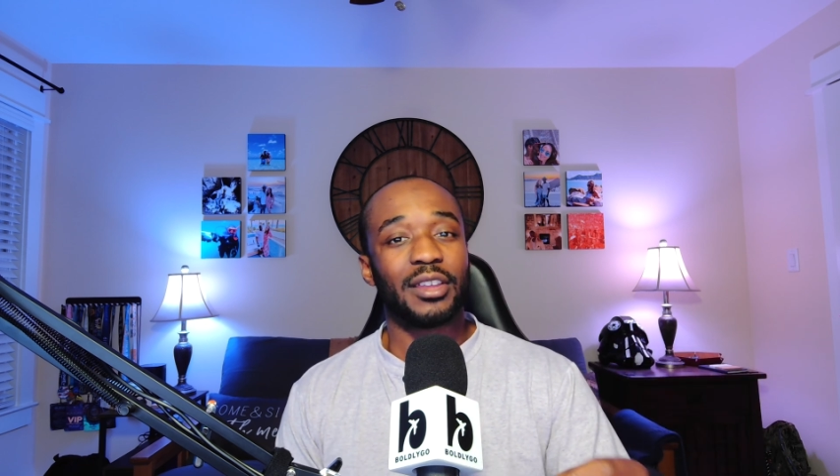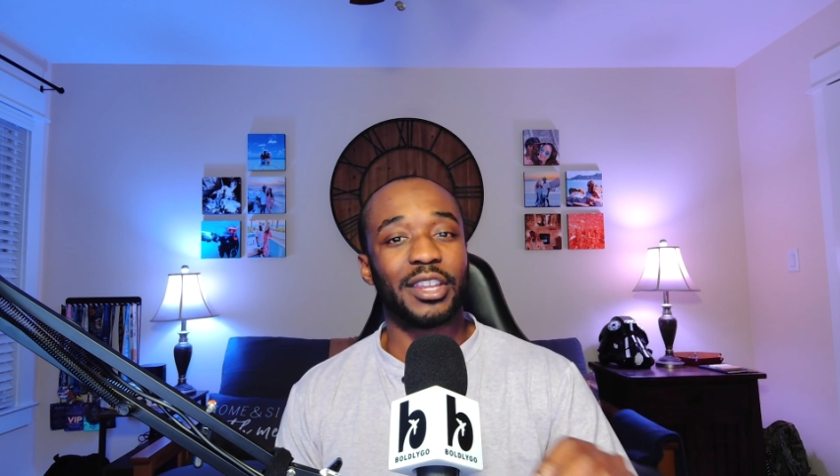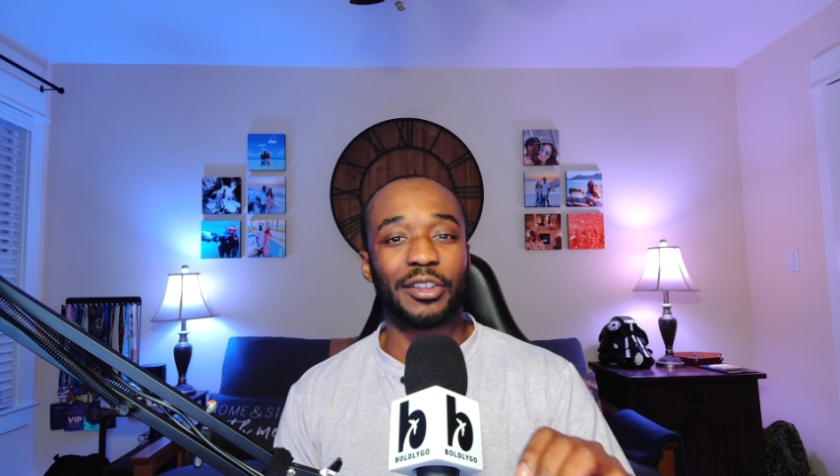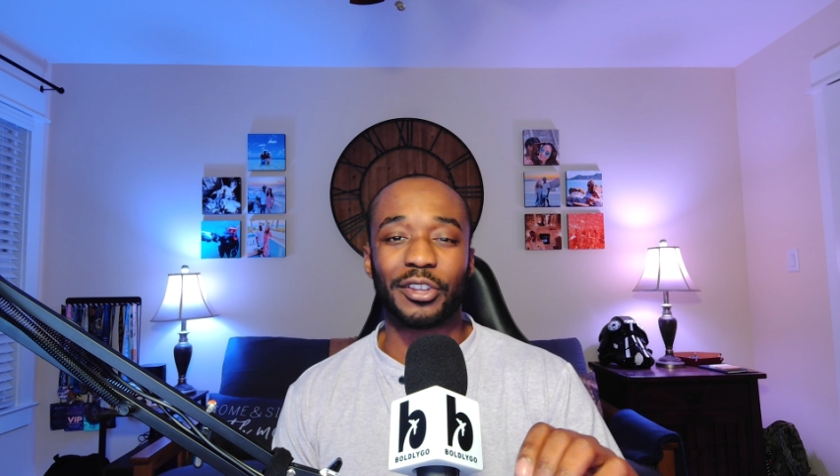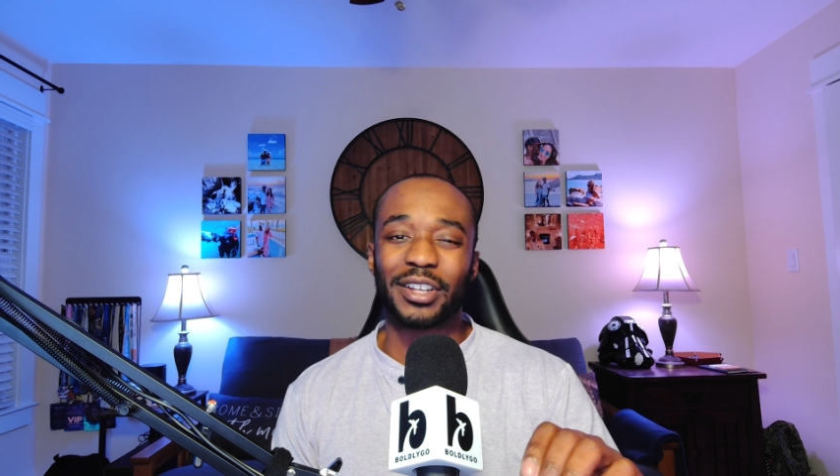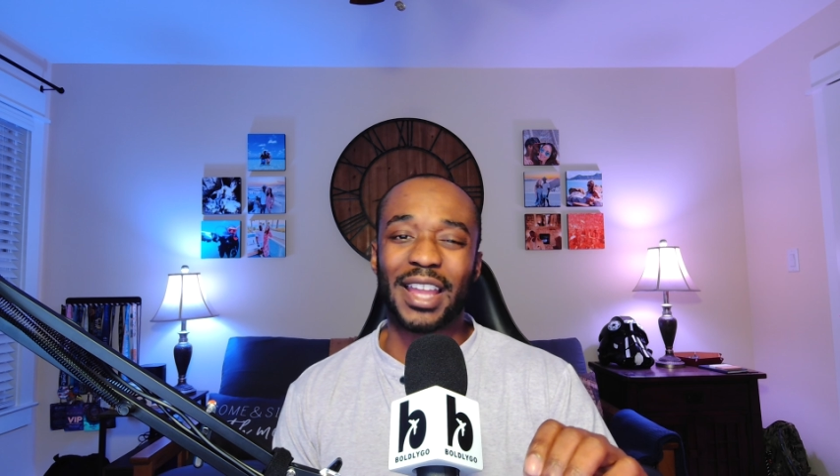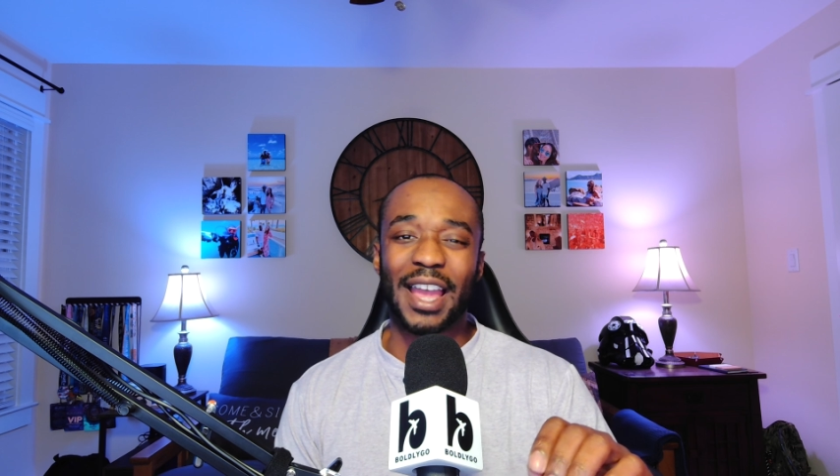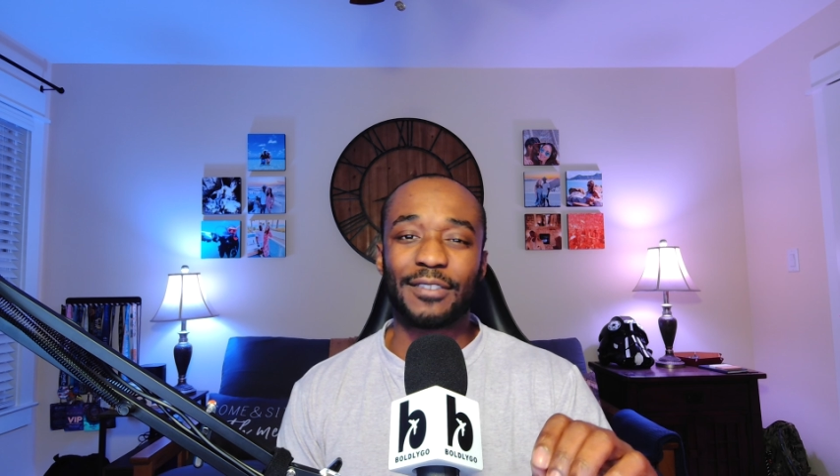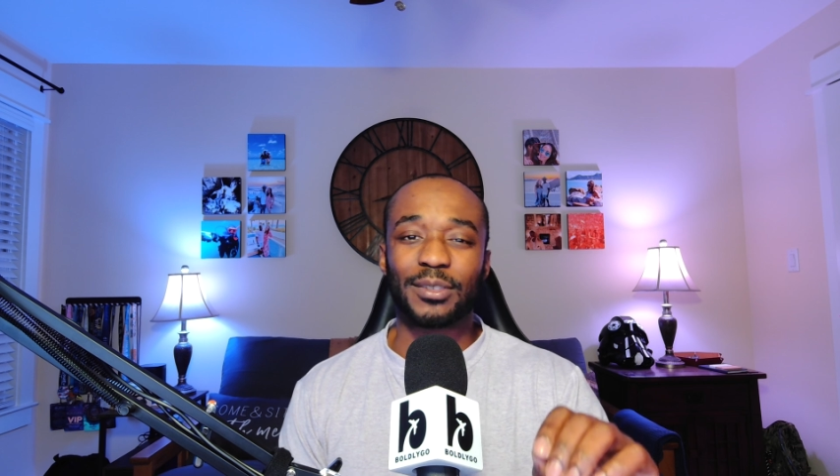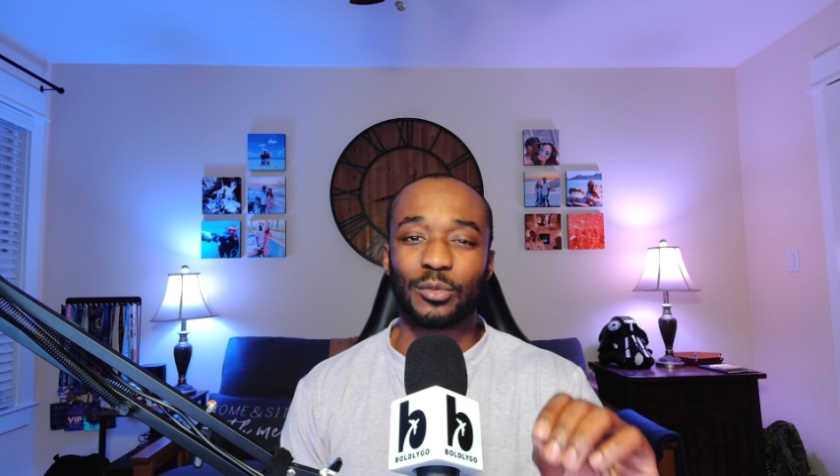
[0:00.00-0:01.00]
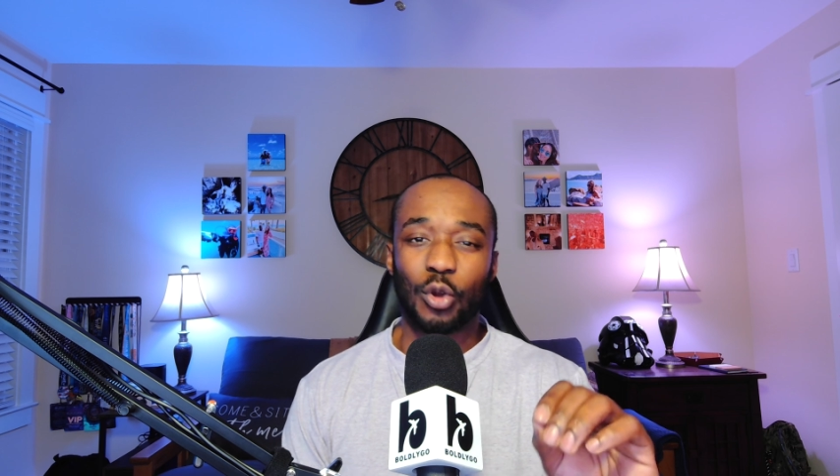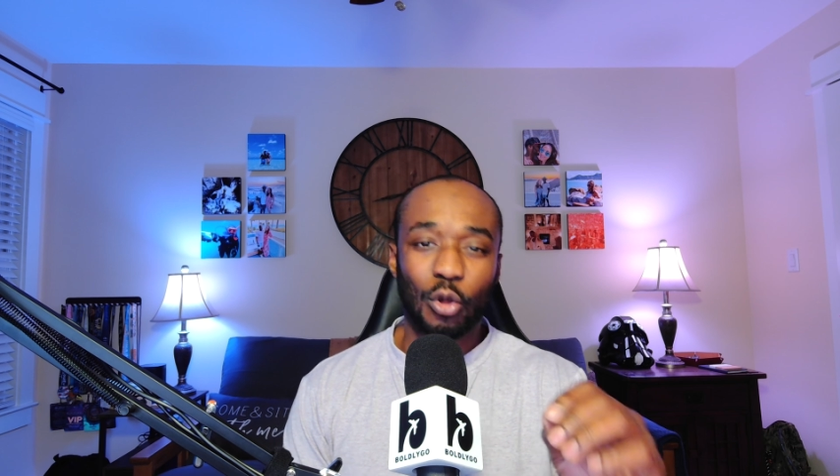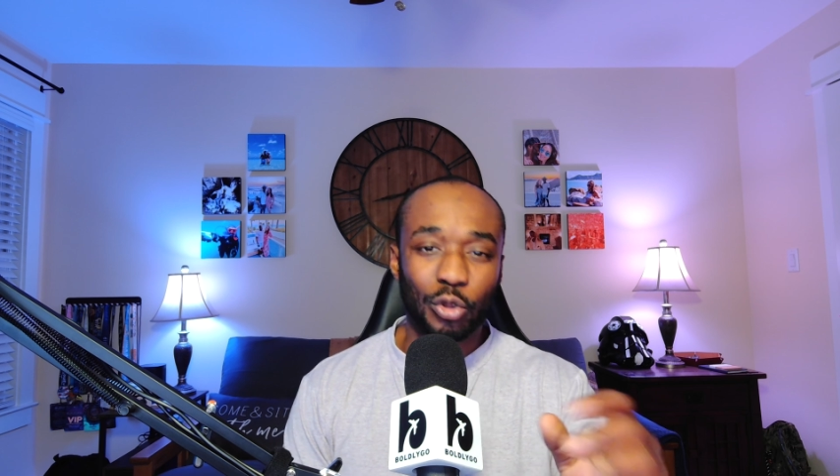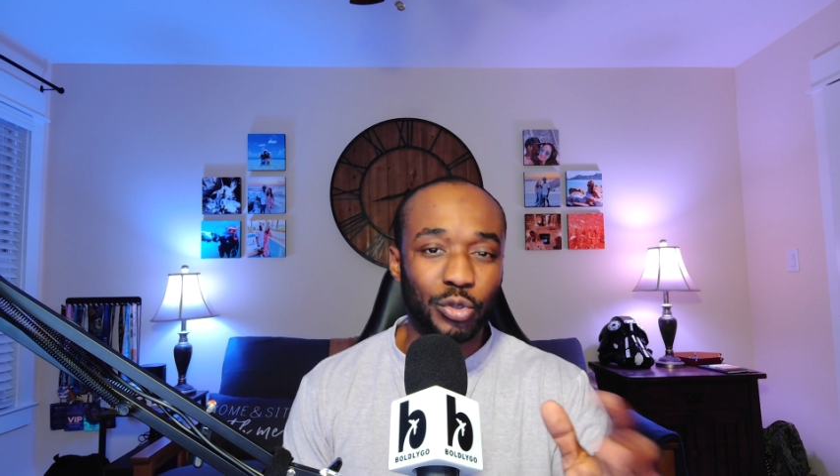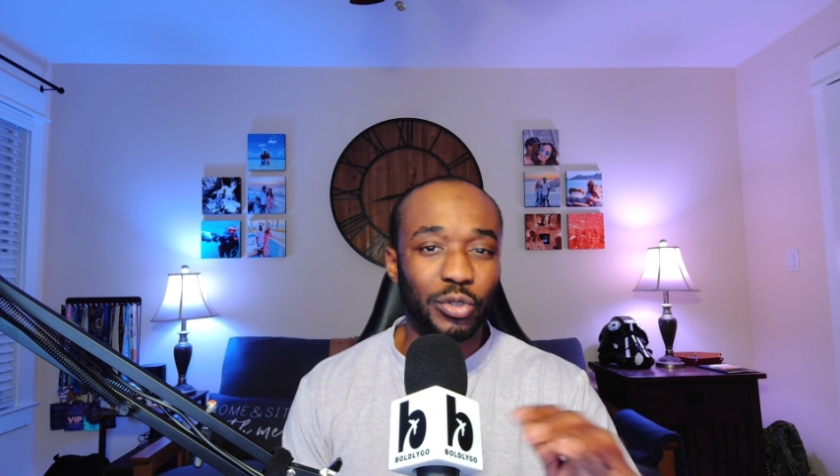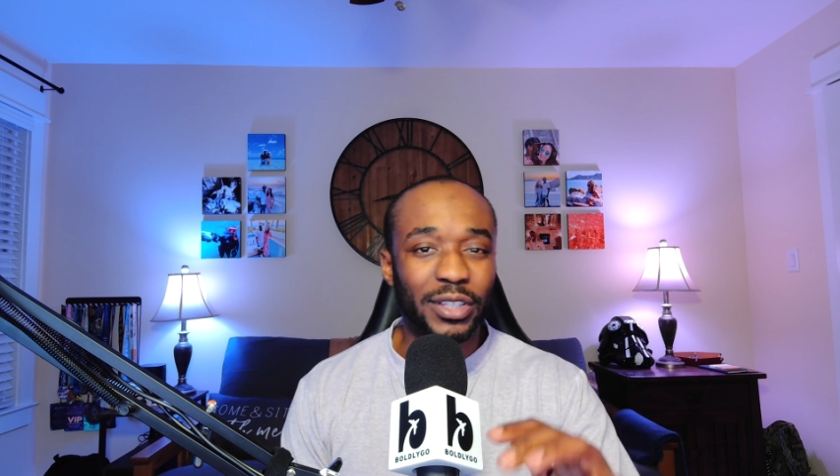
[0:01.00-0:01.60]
You're going to have some cultural